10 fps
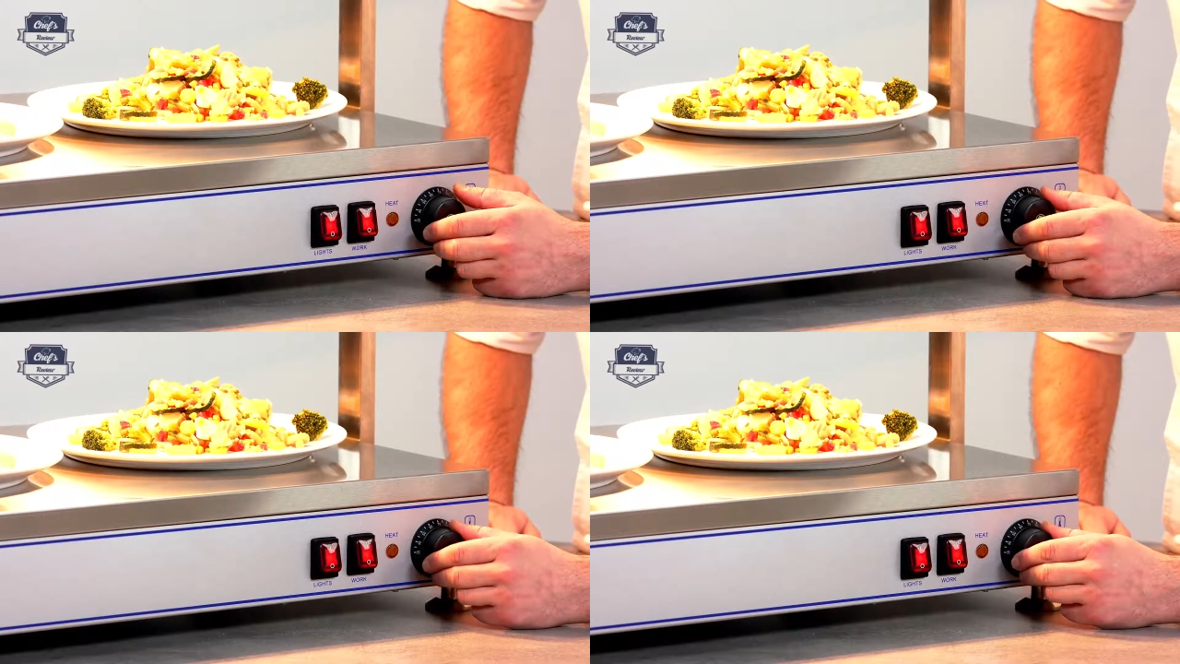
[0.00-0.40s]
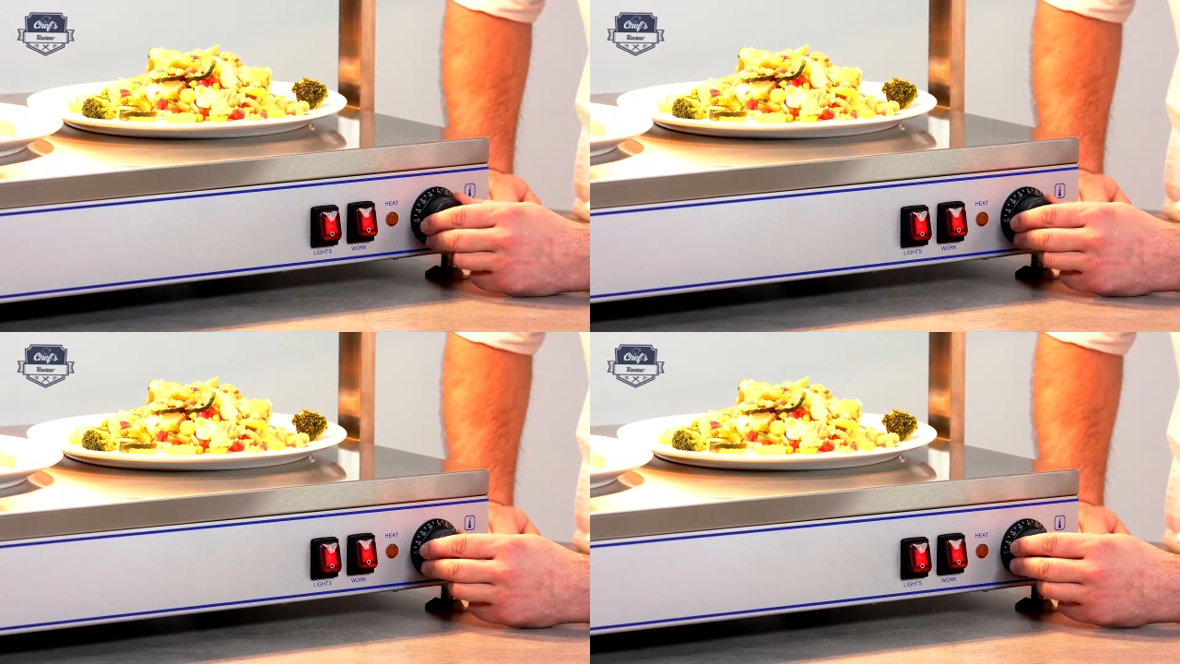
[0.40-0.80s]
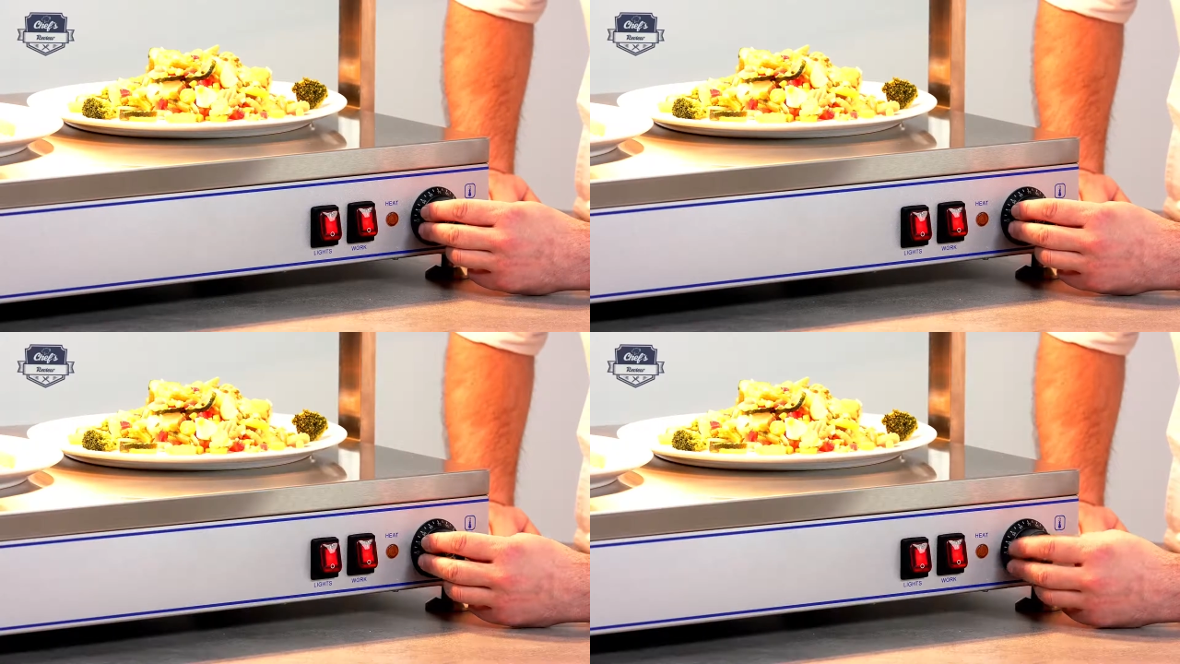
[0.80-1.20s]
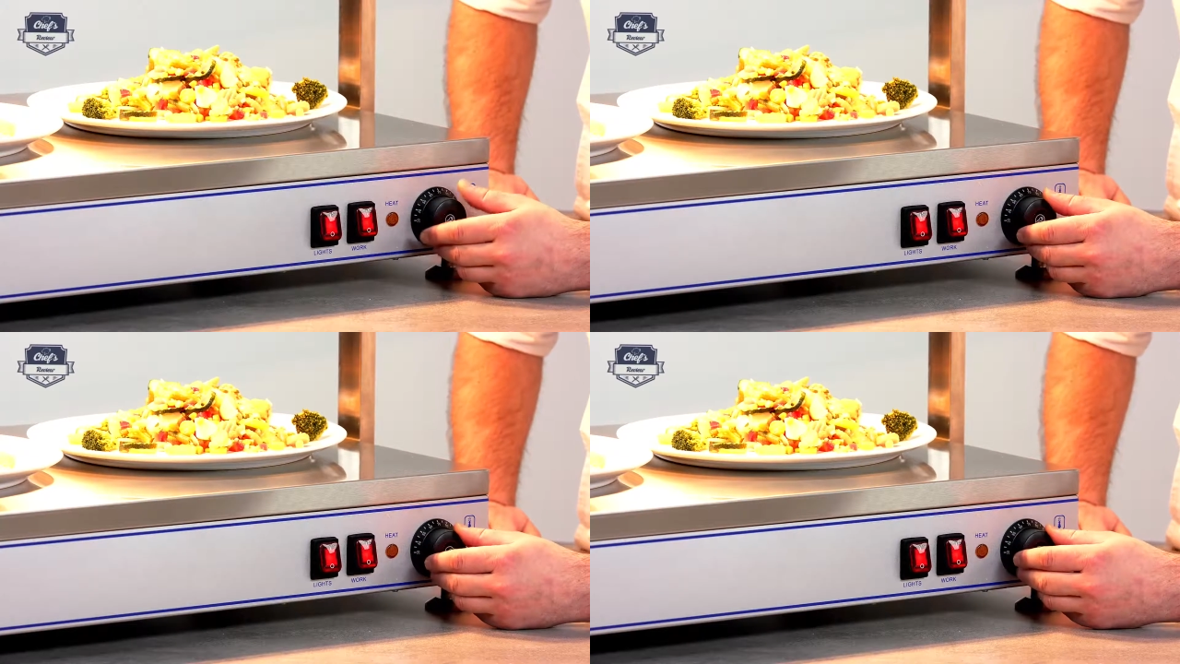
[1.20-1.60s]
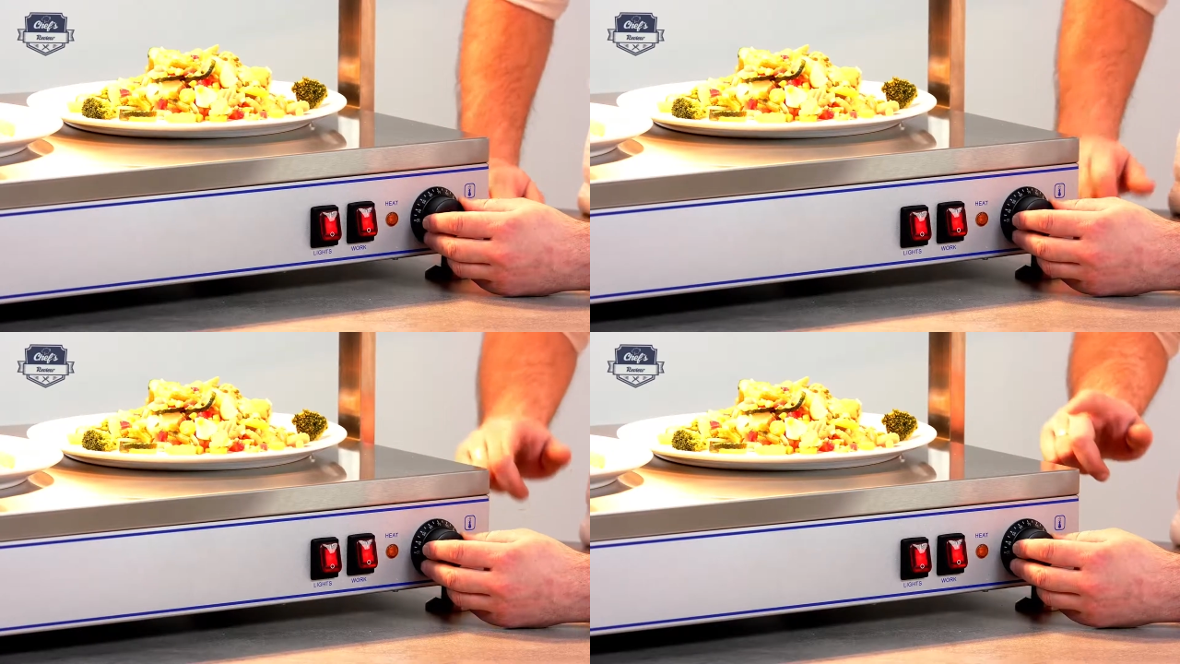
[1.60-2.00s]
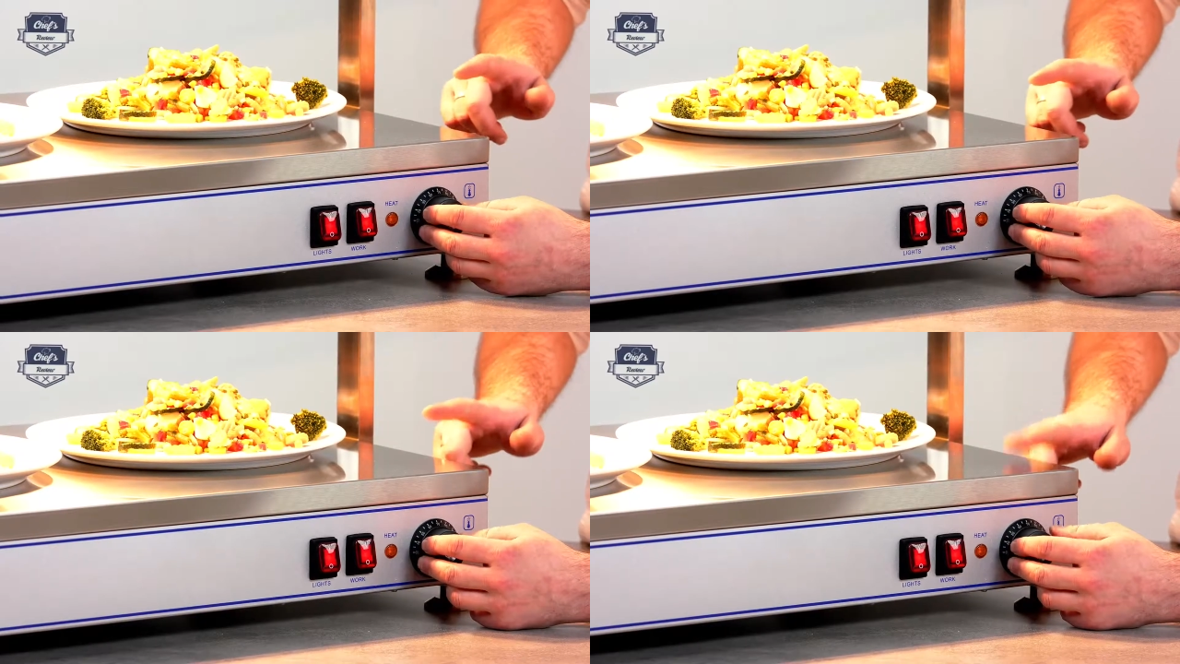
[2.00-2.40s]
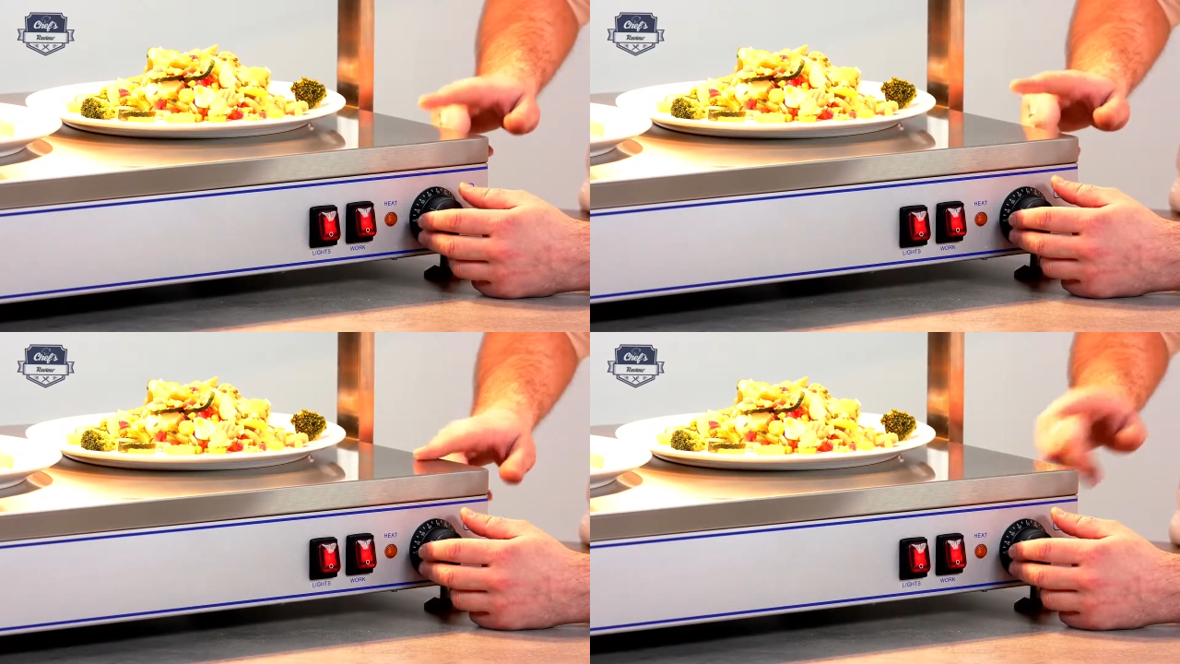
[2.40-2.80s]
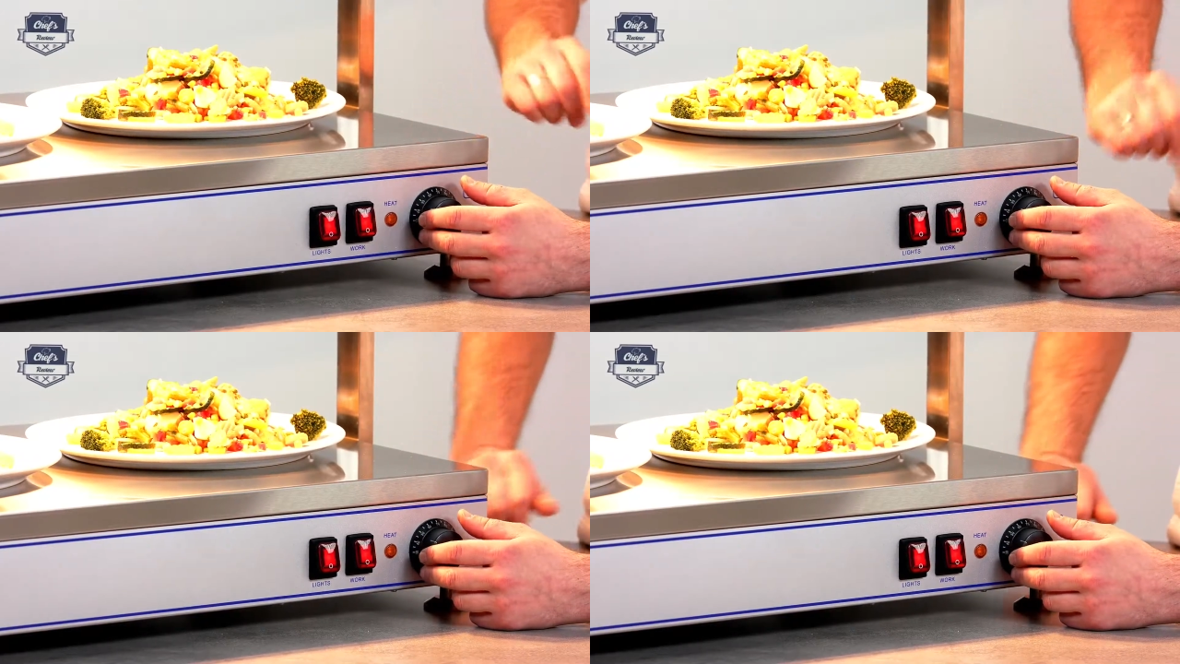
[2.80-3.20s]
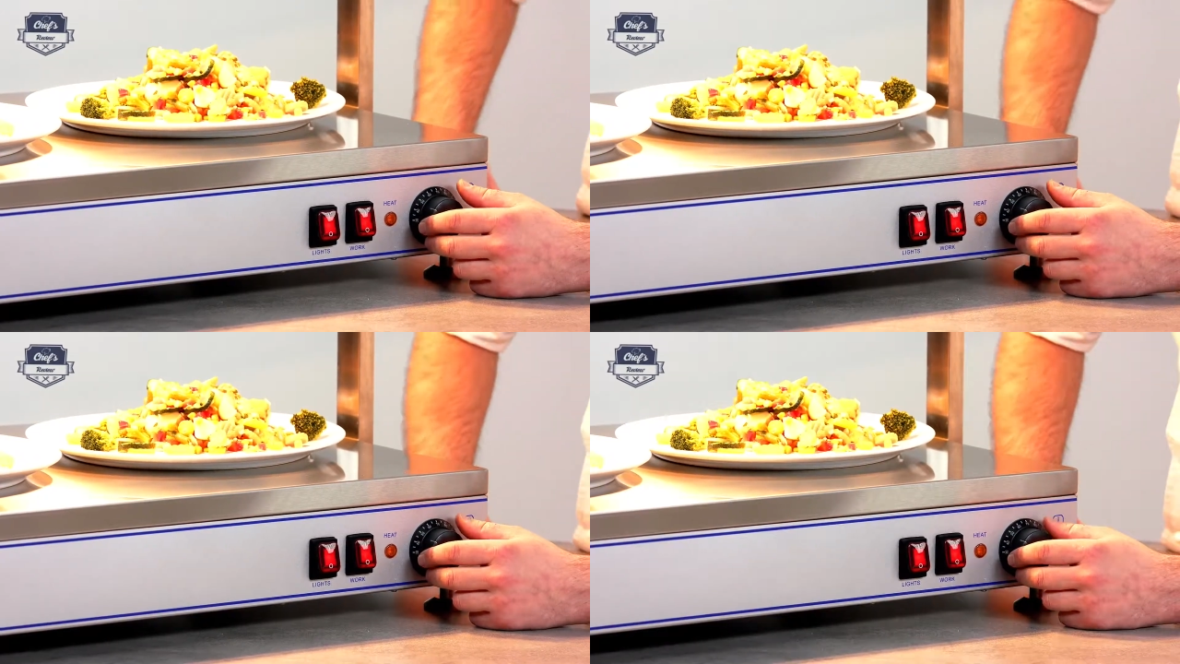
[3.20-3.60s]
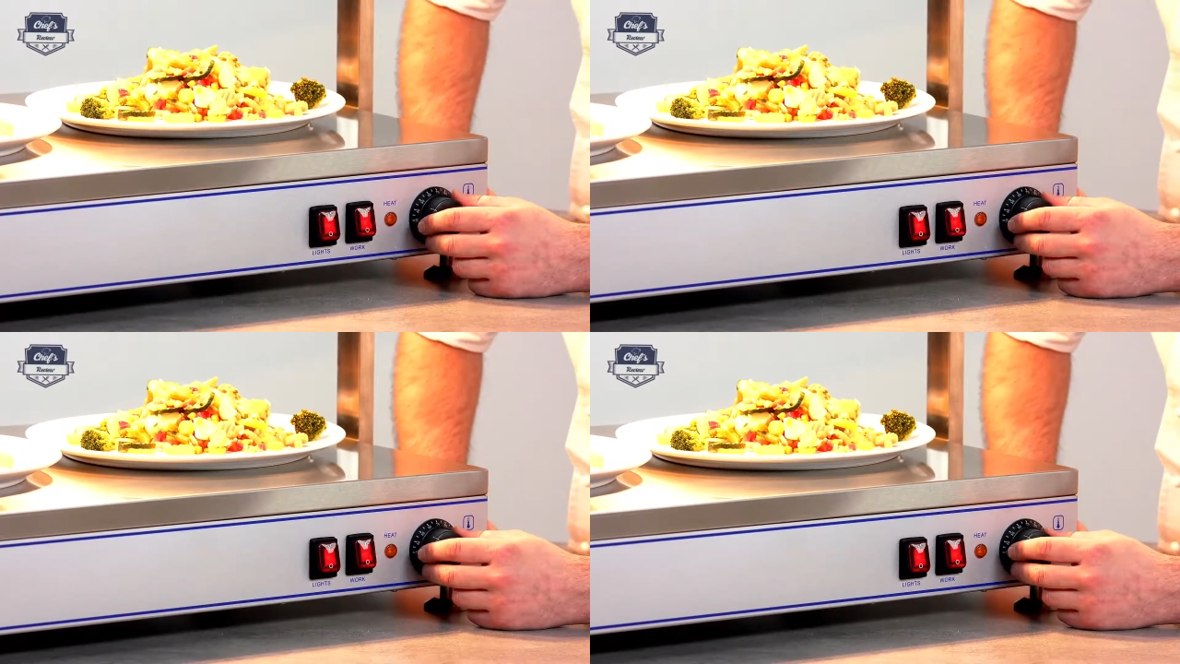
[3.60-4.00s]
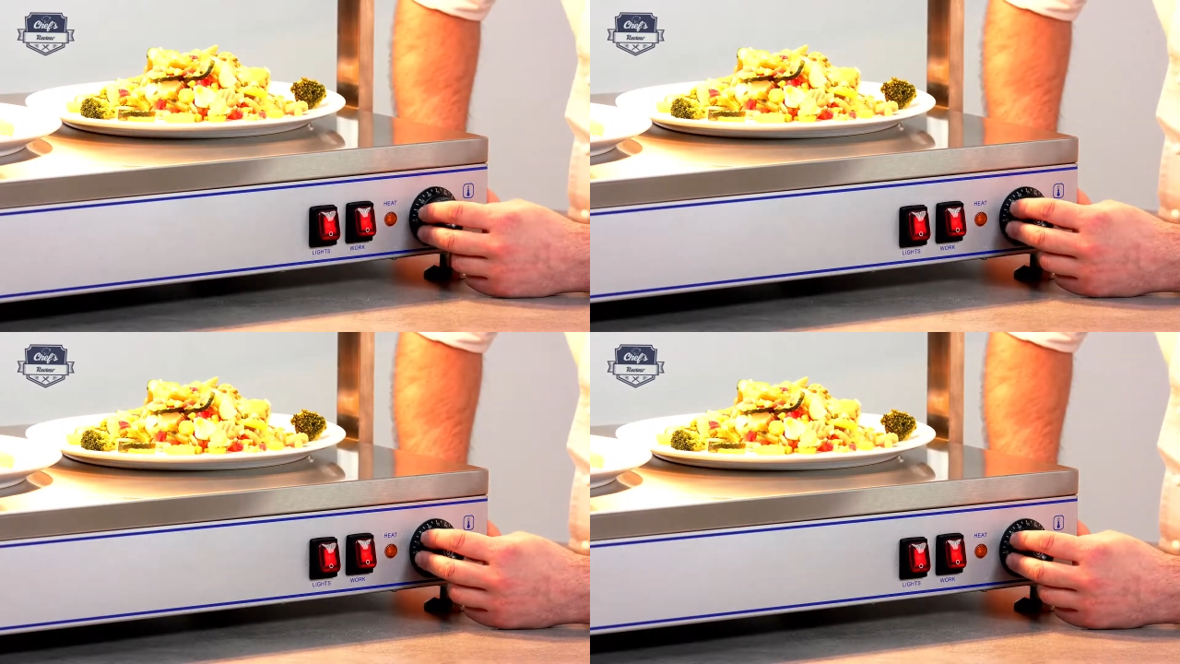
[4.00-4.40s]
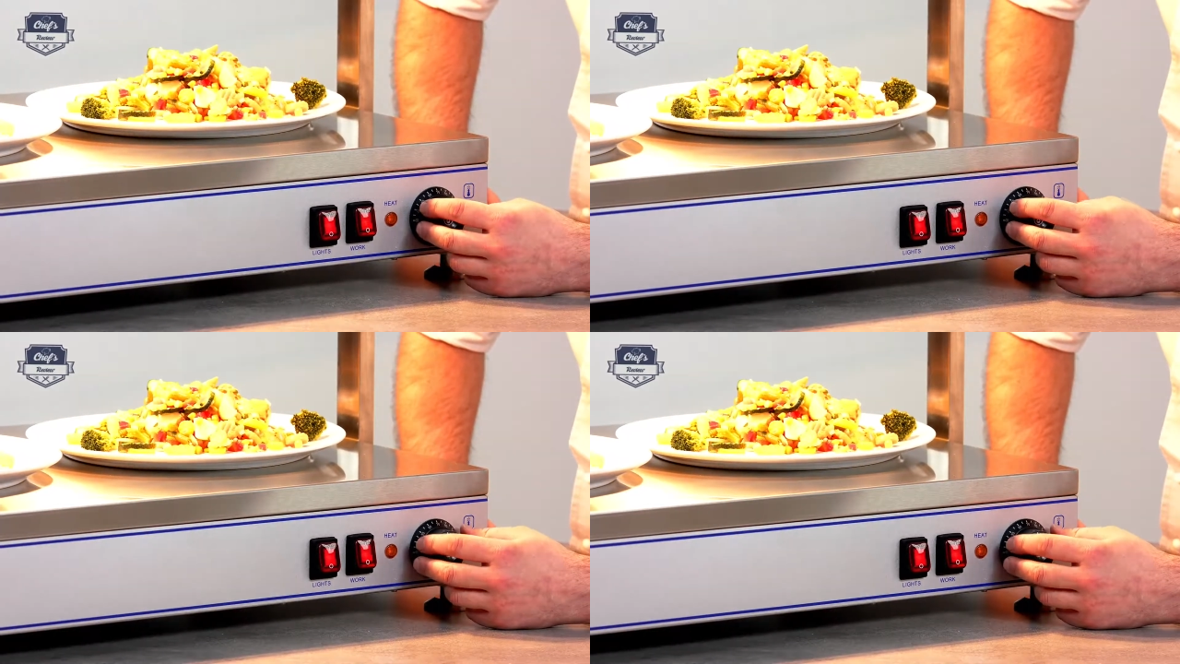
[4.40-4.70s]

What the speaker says: Nobody's mouth can be seen.